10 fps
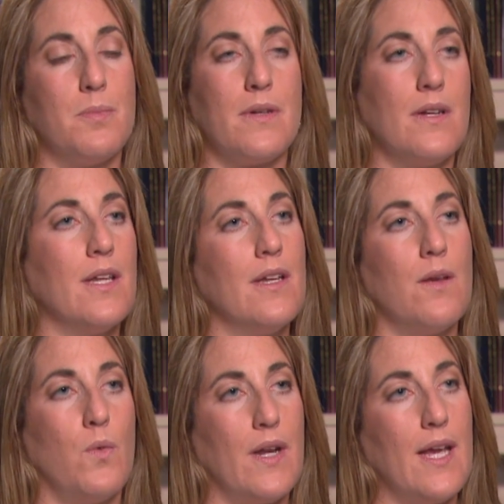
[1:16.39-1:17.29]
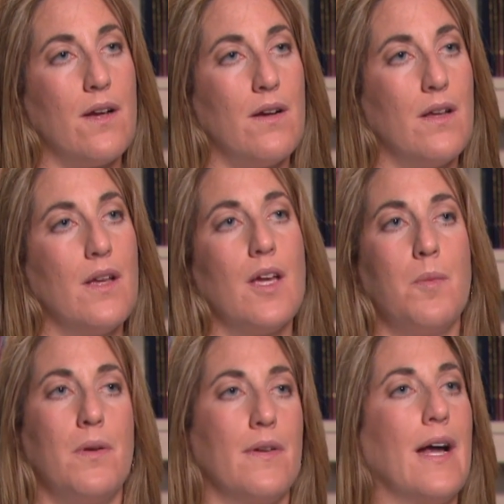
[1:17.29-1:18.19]
You put it in at one angle
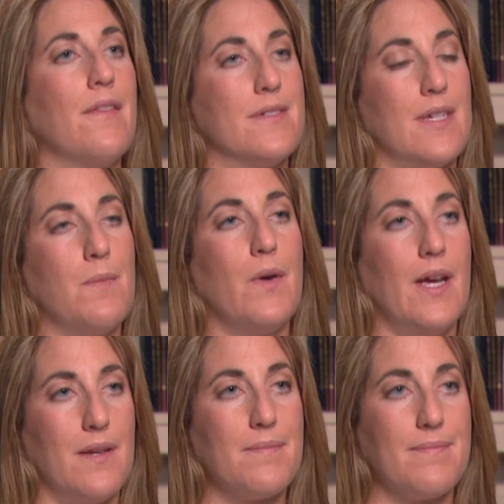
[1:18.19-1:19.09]
and pull it out the same way.